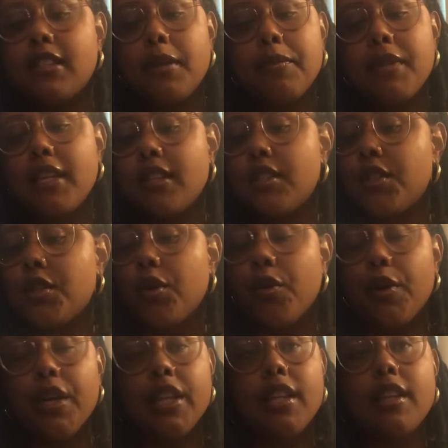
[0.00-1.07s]
Some things you don't
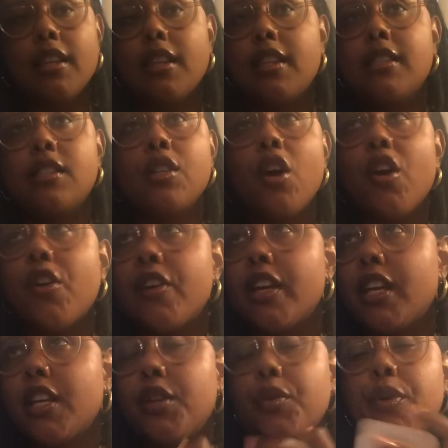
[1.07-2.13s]
get the sorry,
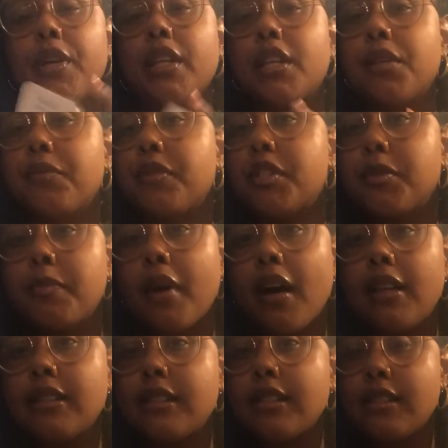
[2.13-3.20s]
you don't get the
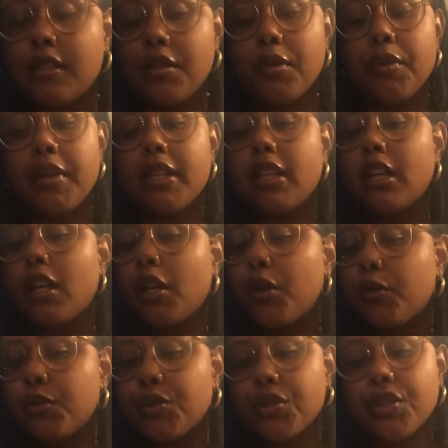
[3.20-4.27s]
responses, you don't get the
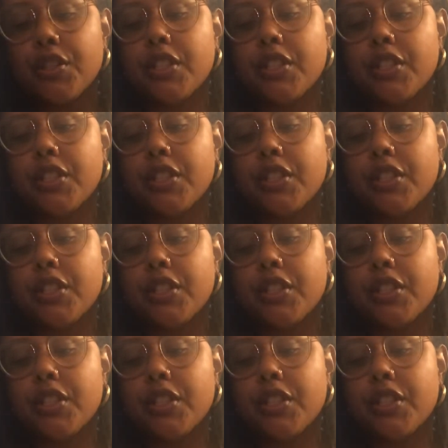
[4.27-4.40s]
closure.